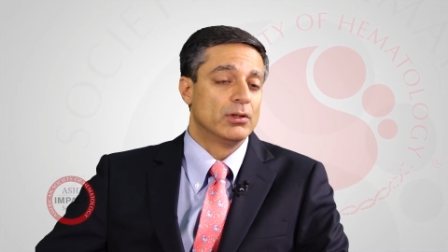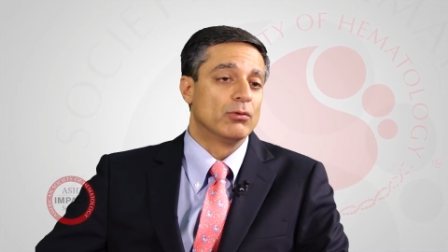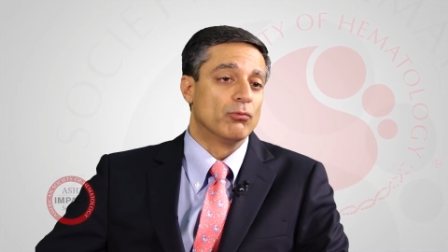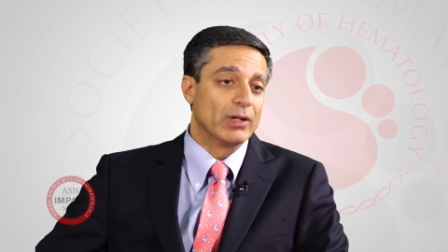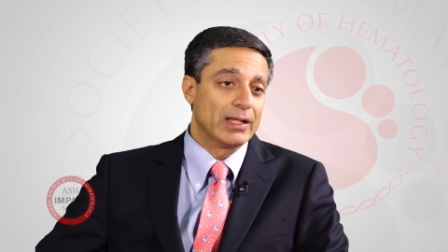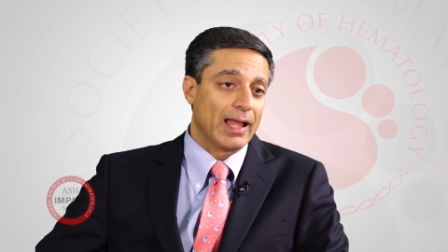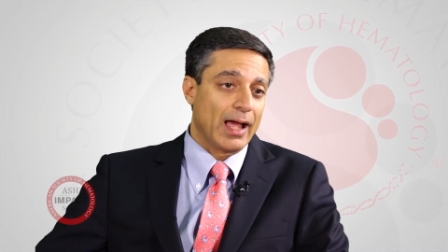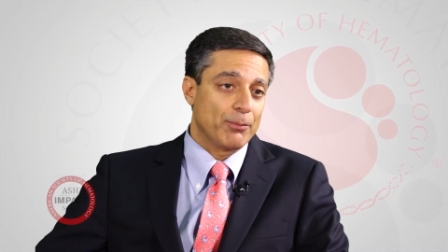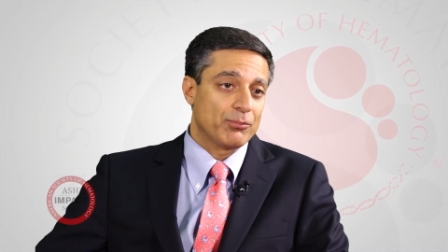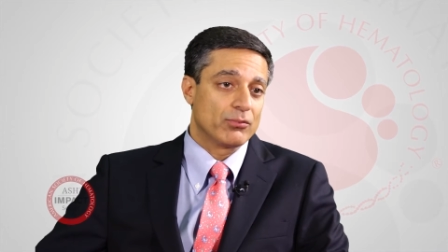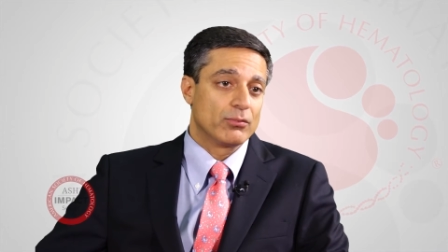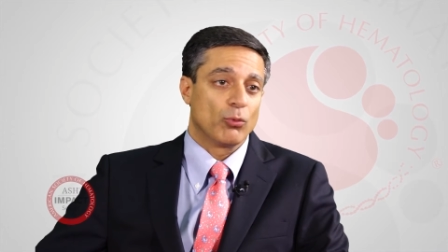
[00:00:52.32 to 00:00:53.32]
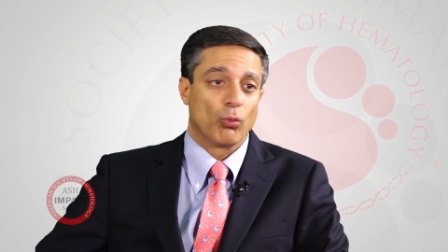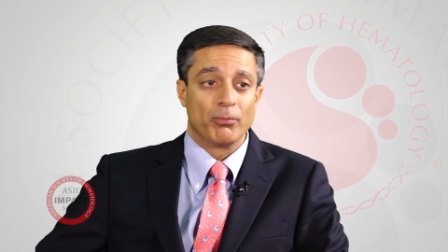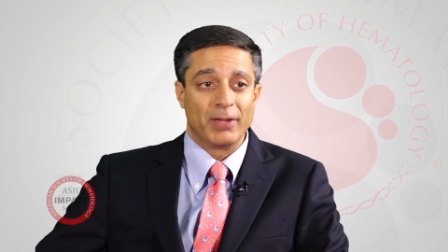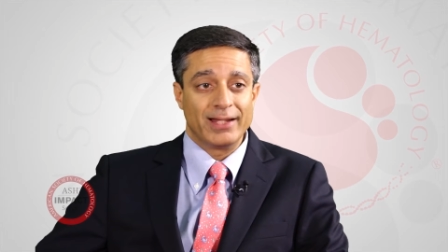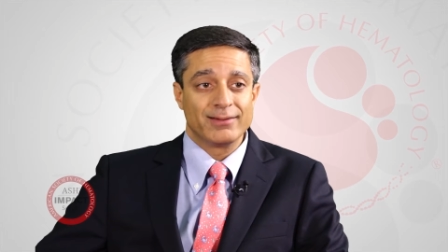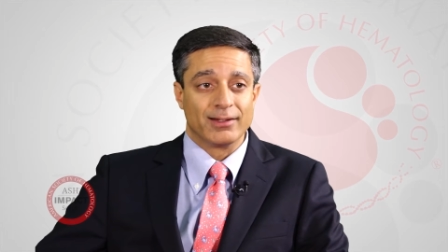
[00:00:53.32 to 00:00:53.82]
relapse,
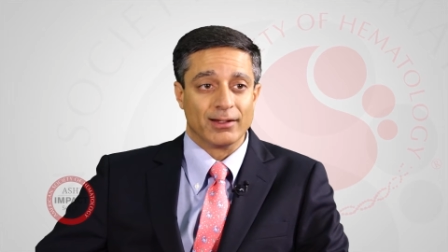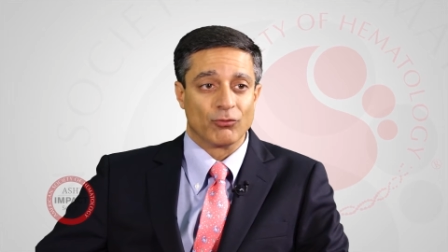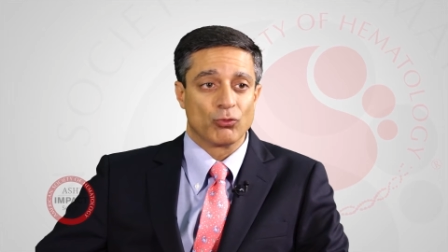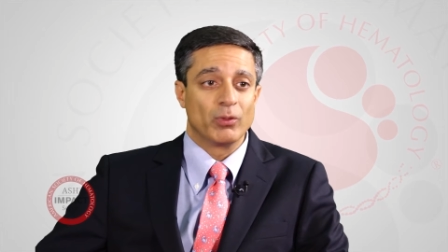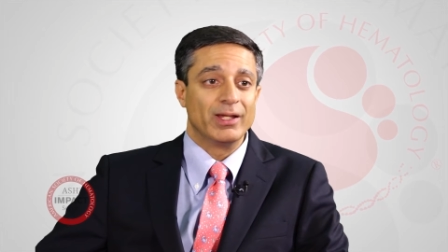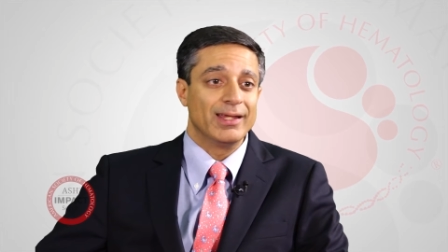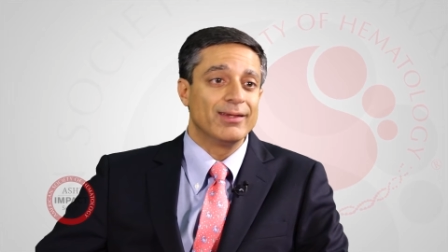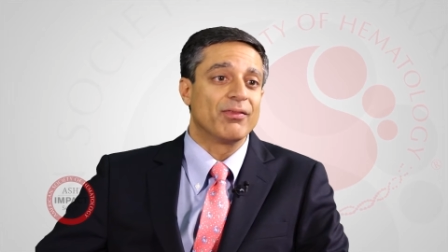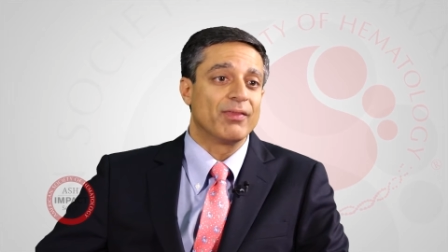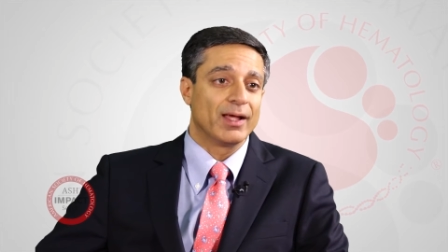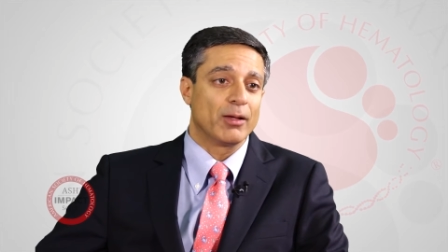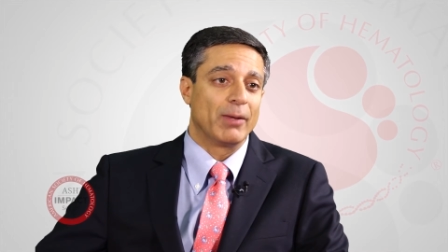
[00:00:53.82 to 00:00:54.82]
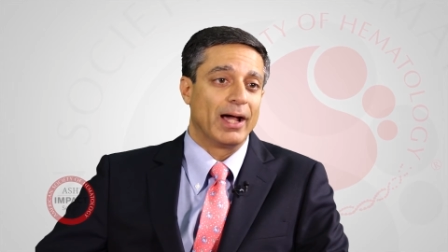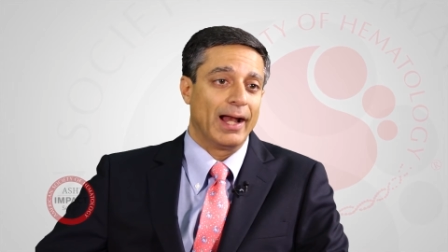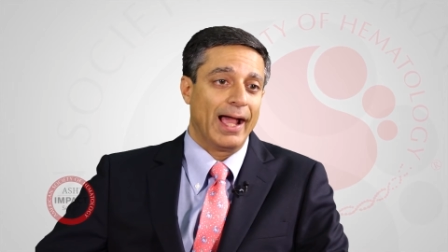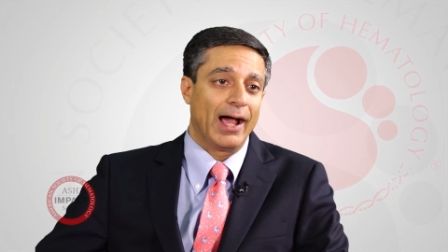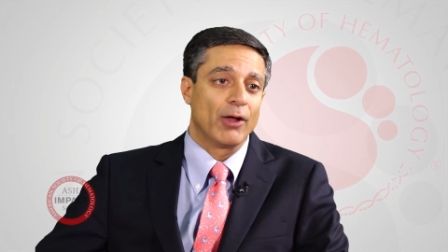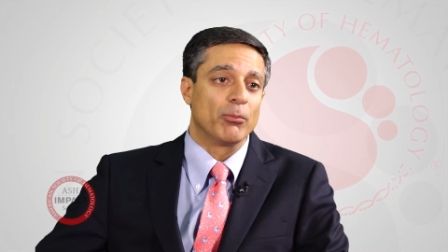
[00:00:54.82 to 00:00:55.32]
or maintenance, we need to think
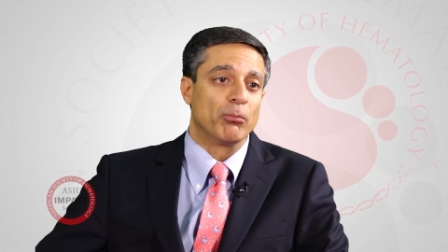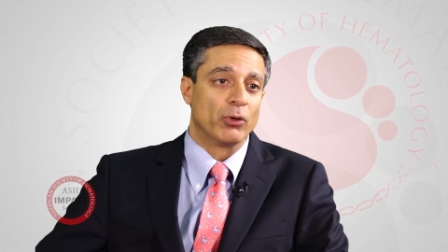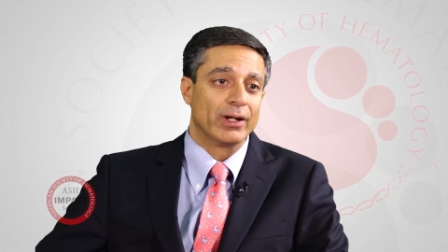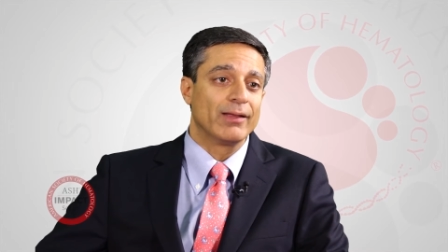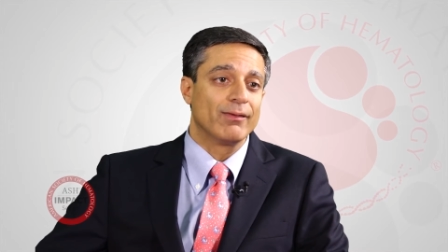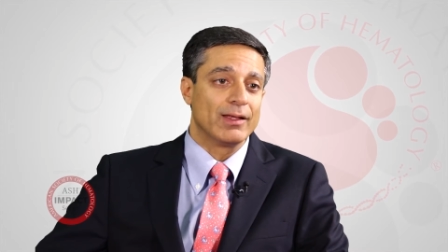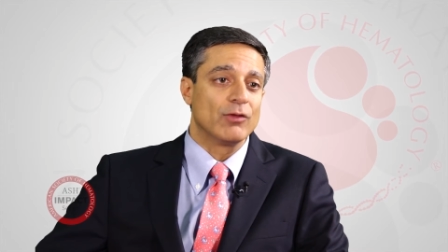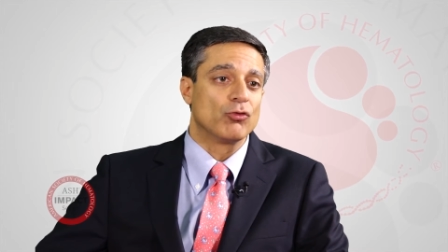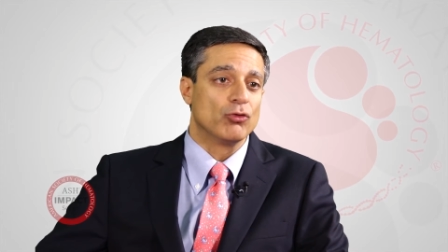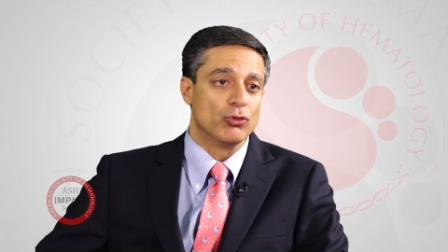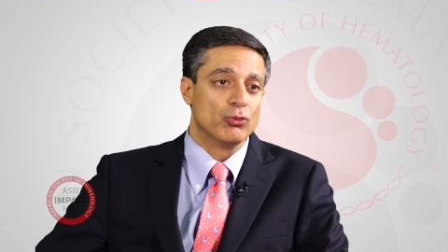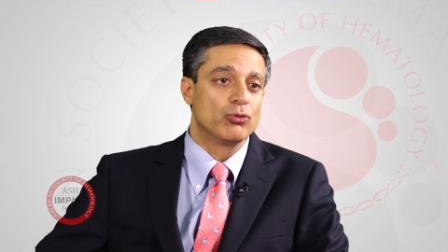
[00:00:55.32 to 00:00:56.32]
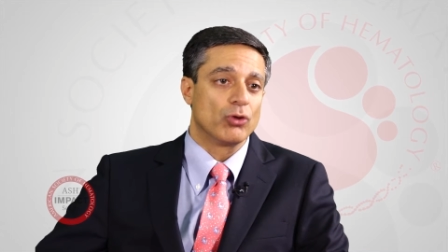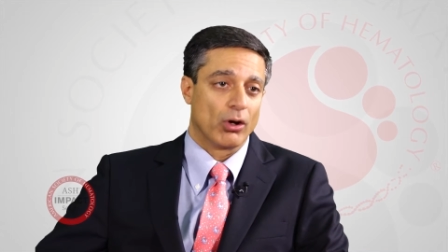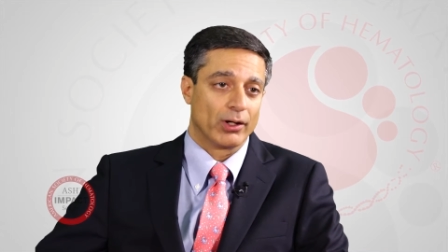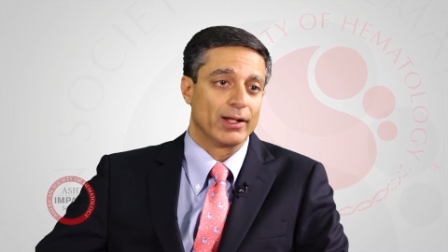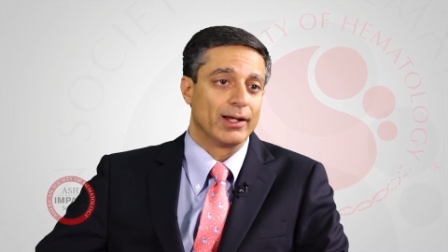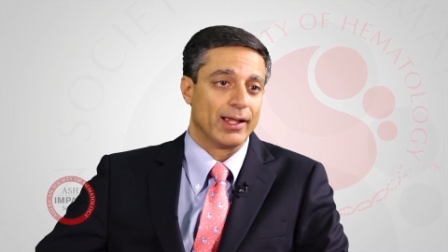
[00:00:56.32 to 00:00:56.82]
about how to bring these new
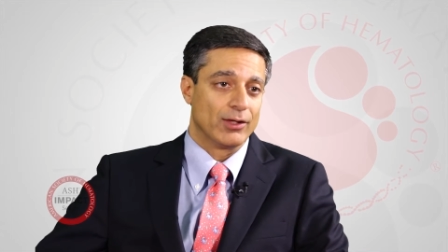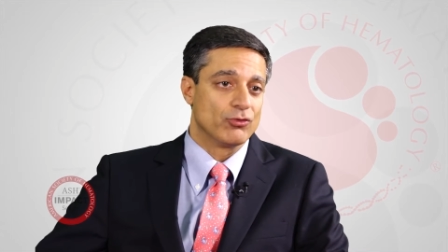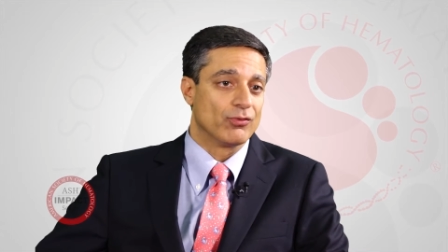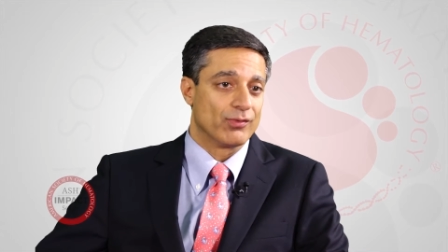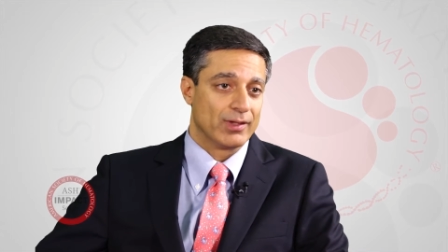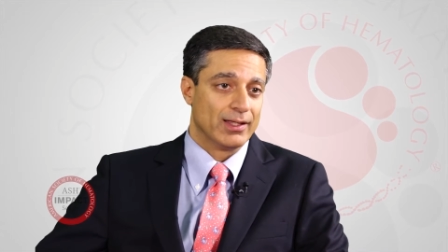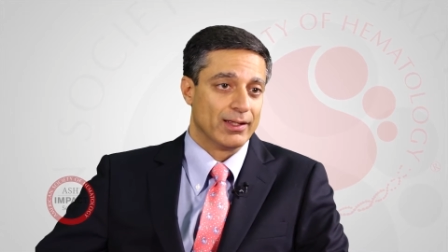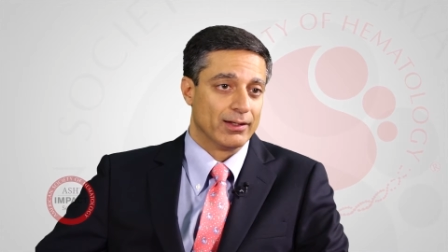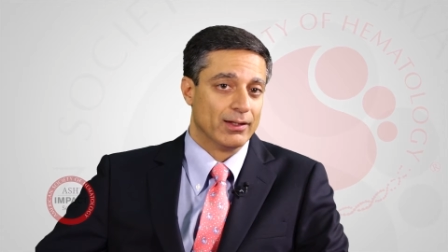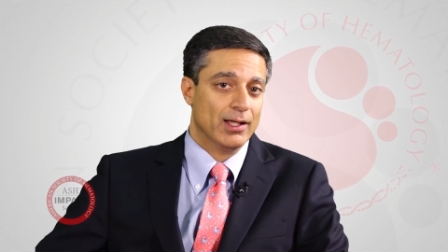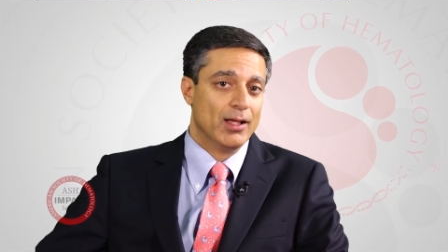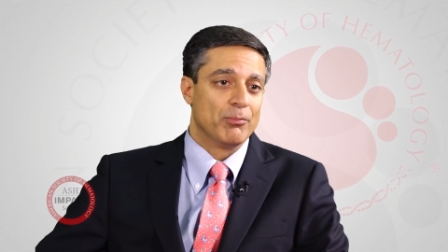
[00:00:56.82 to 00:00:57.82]
targeted agents in